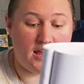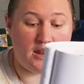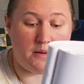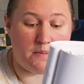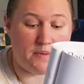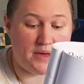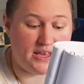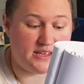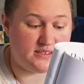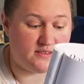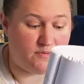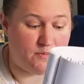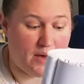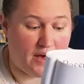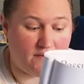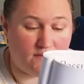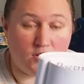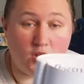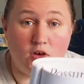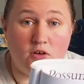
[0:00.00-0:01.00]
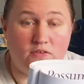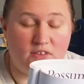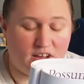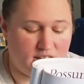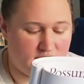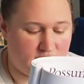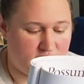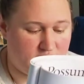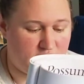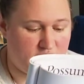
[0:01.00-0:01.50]
a piece of
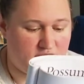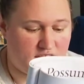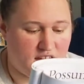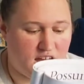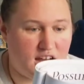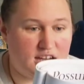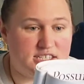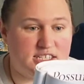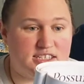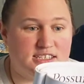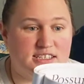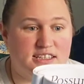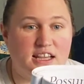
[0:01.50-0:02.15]
pavlova. Hush's